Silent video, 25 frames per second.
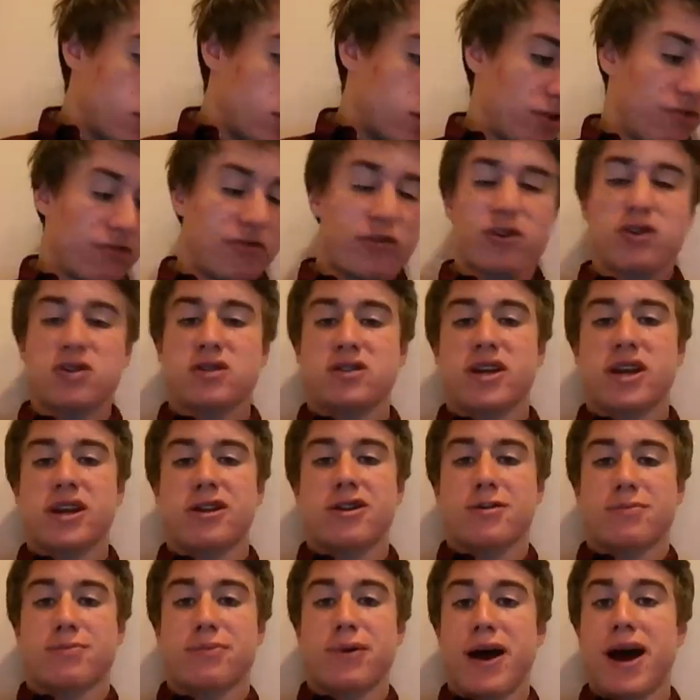The first
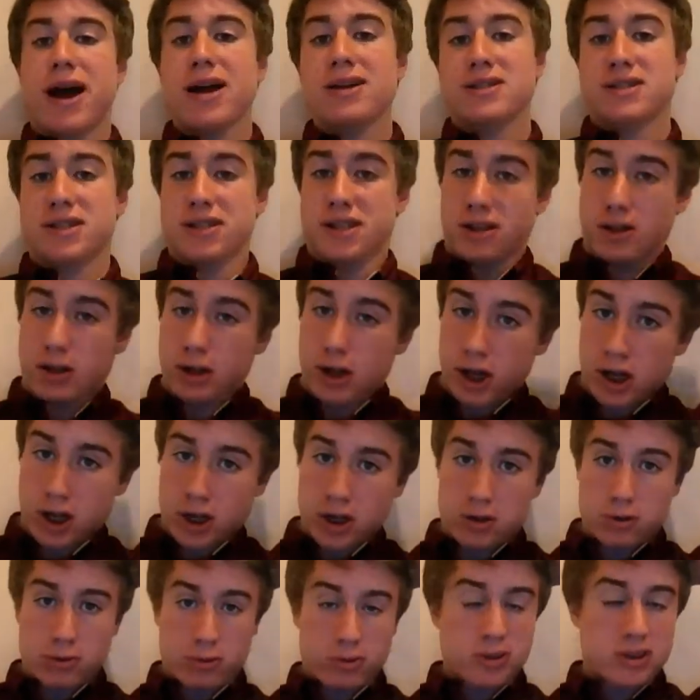state to pass any
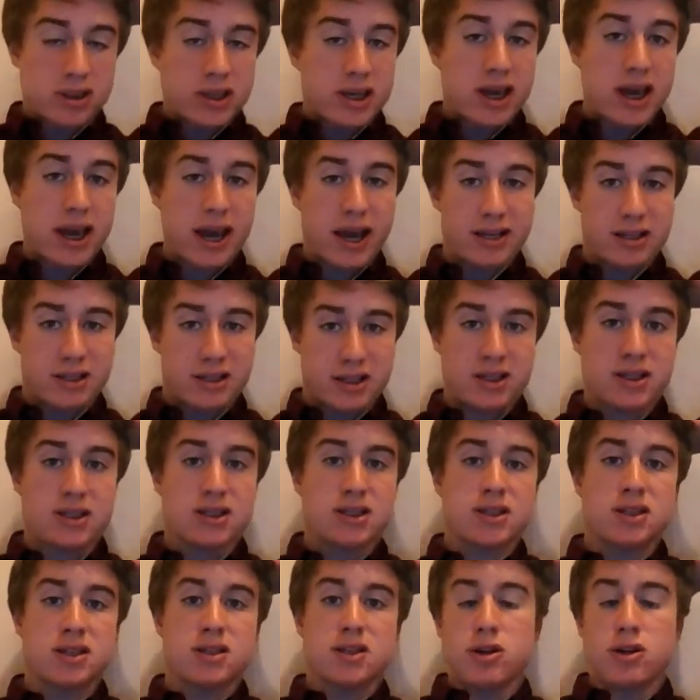law was
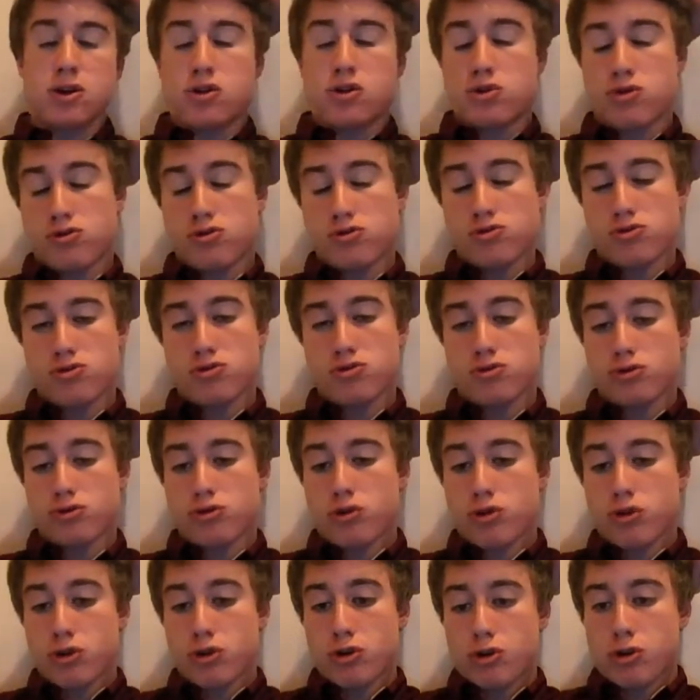Kansas,
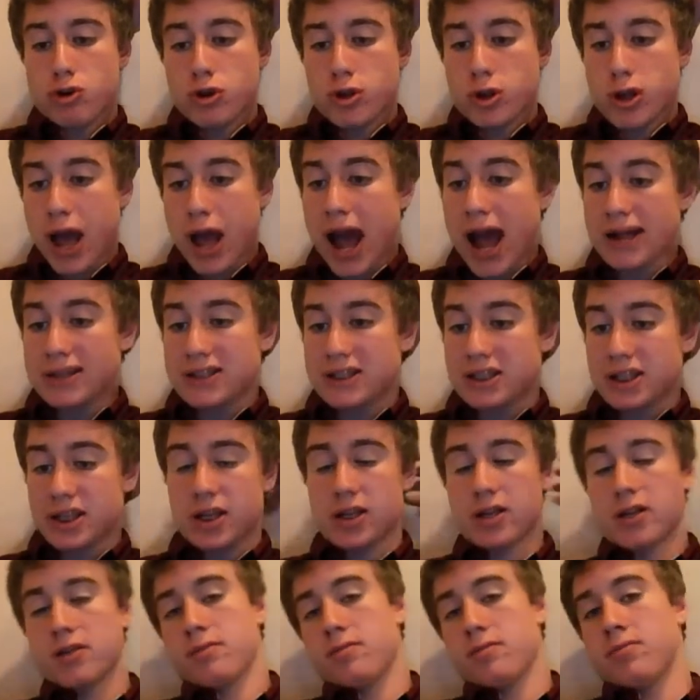who
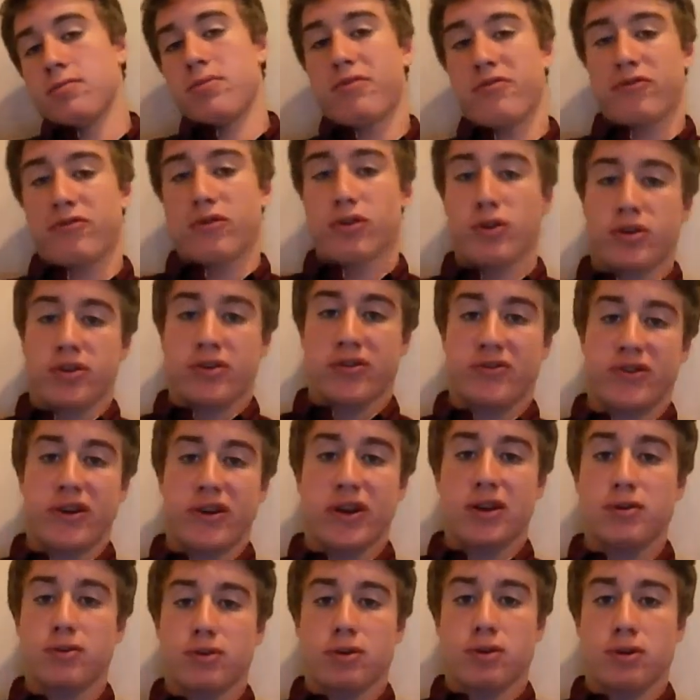acted before the
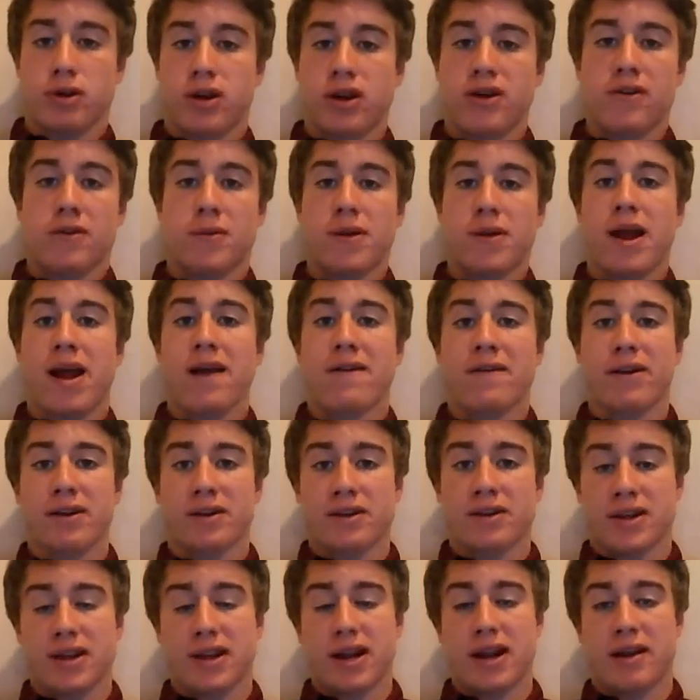federal government
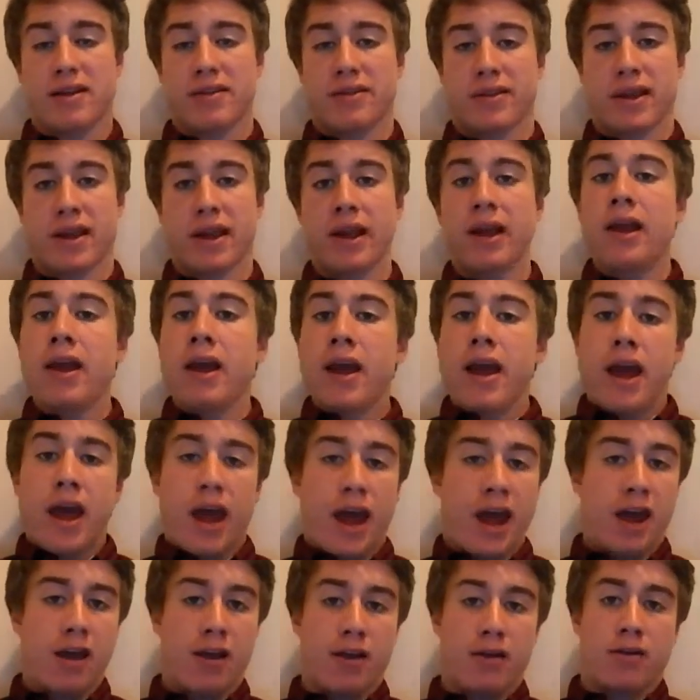ever did anything,
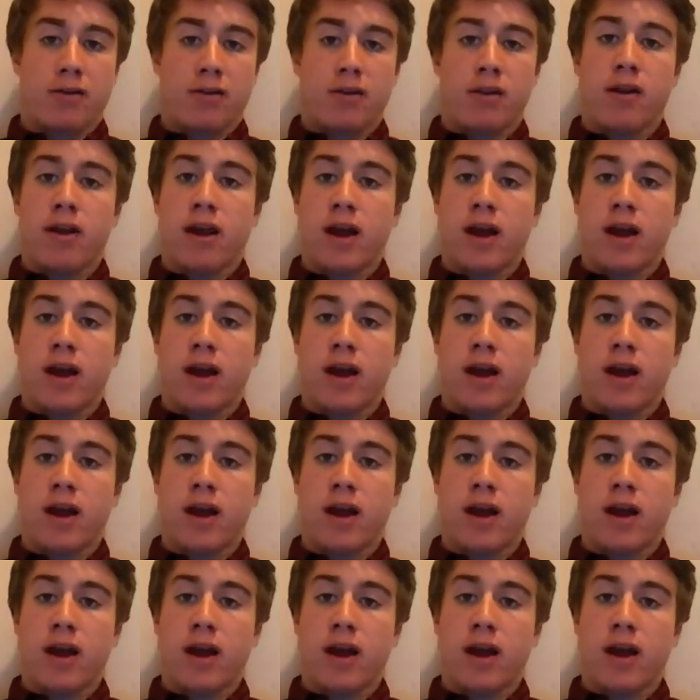and